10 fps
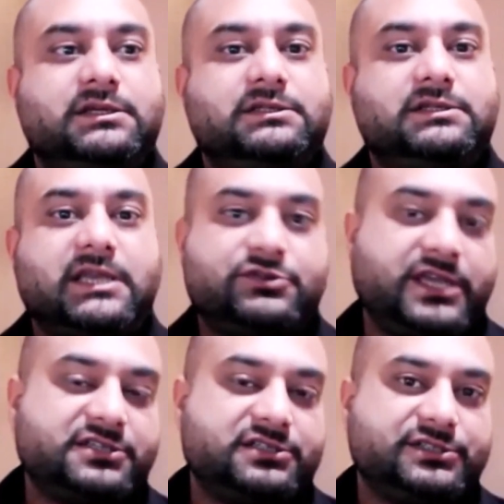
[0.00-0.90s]

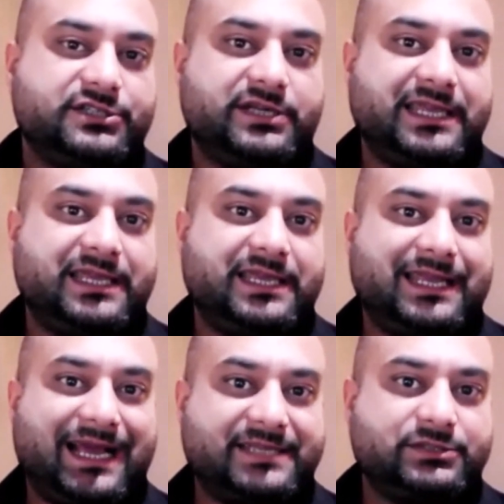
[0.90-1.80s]
educational journey
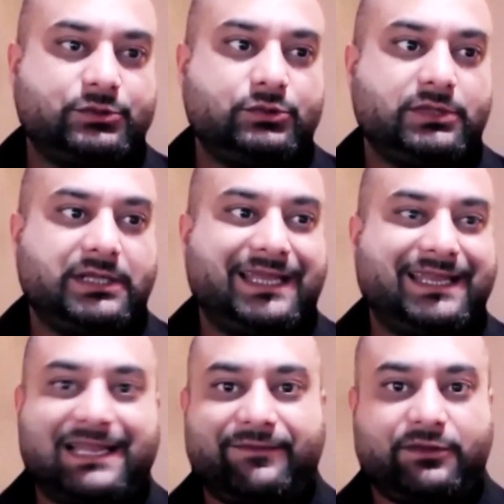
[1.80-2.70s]
in a high school in
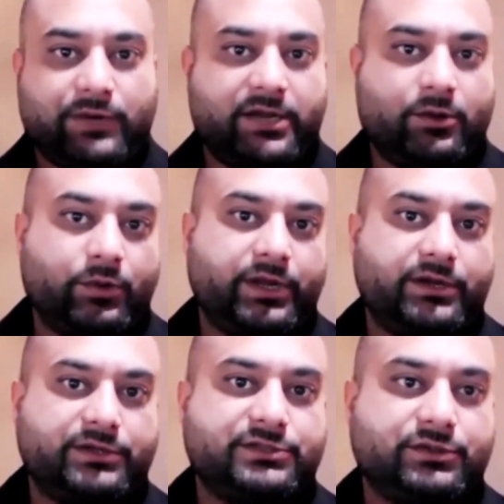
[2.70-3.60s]
11th grade over
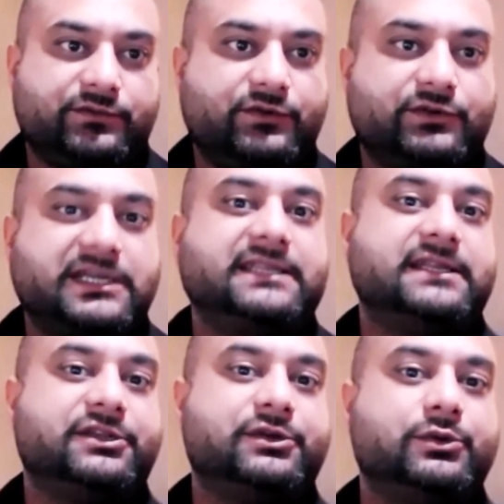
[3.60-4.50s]
here. So, of course, I
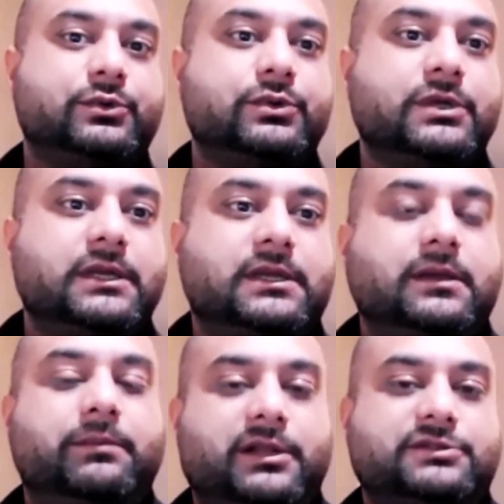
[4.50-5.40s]
didn't go to
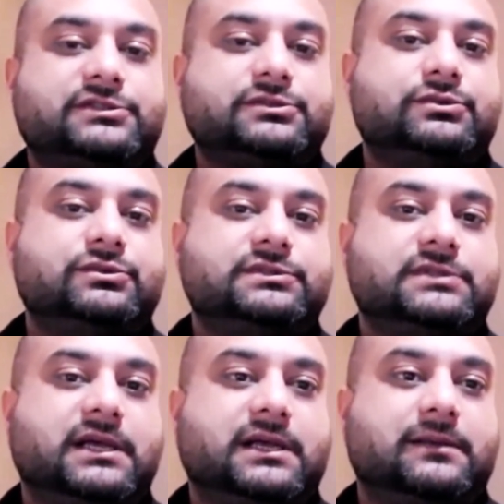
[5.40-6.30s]
middle
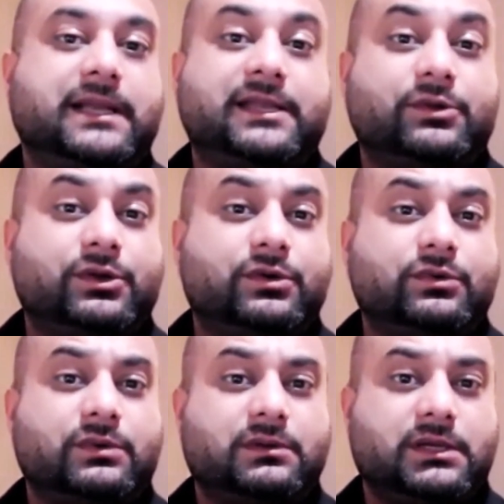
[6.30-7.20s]
schools. I don't
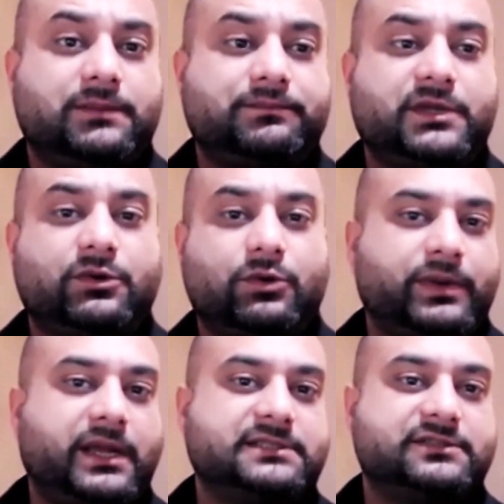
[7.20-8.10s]
know the whole
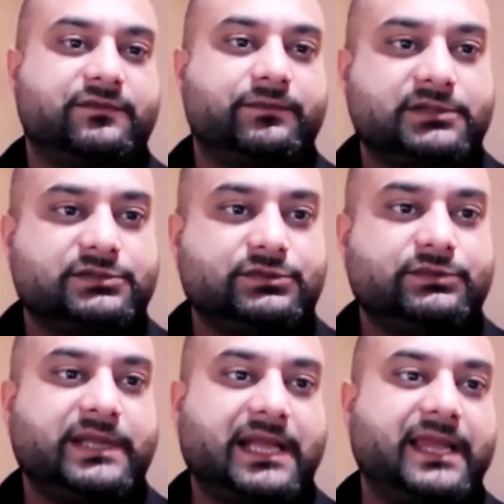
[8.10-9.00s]
process of middle
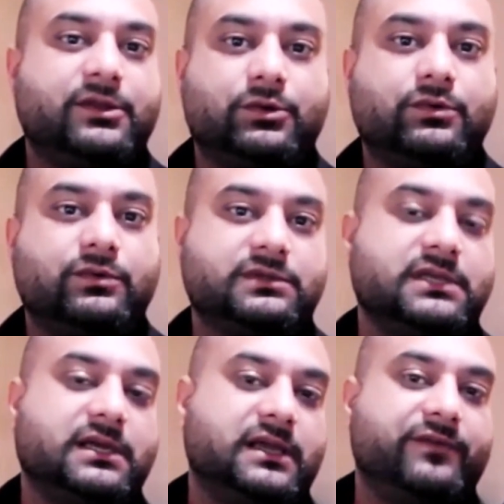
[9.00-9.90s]
school, but I know
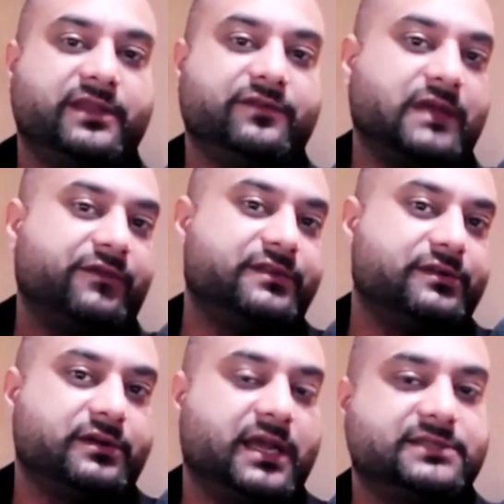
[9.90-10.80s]
everything
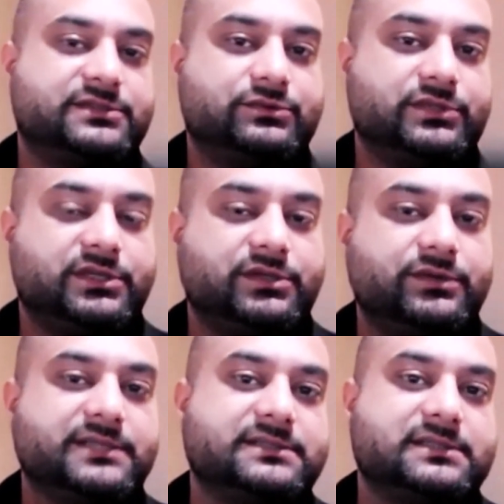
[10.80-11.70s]
after high school in the
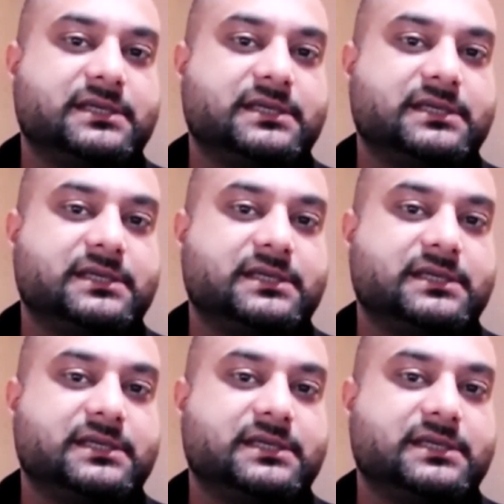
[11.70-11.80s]
US.